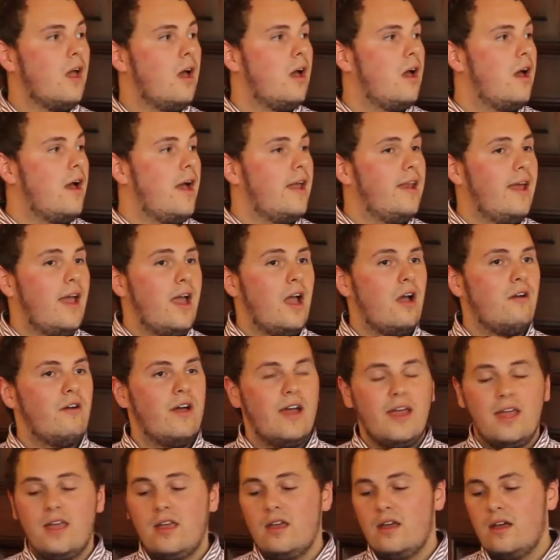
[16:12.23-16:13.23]
and how
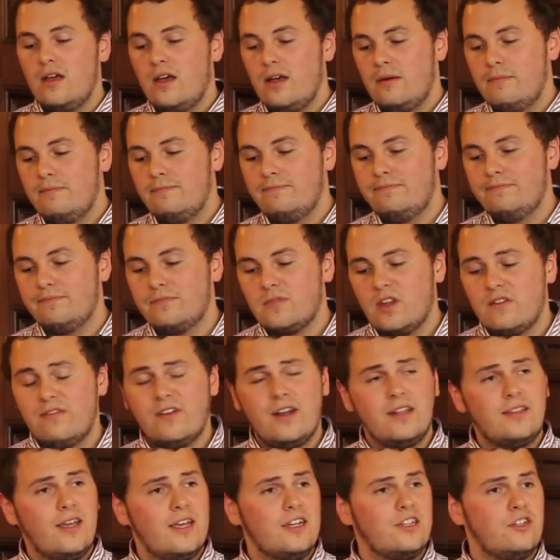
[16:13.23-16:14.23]
a
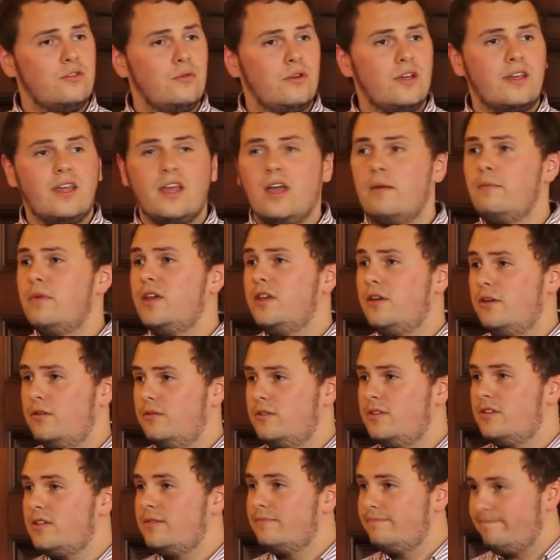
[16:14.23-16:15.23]
validation order can be
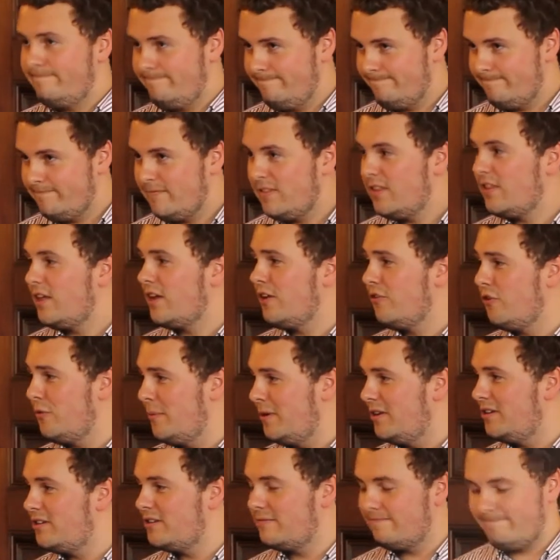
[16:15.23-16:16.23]
used. Thank you
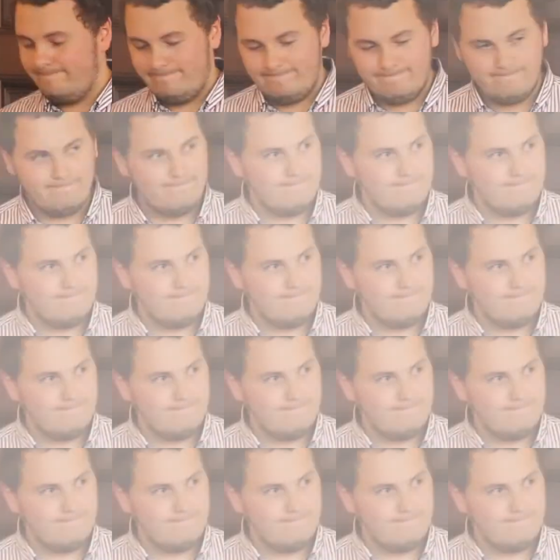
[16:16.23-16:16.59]
very much.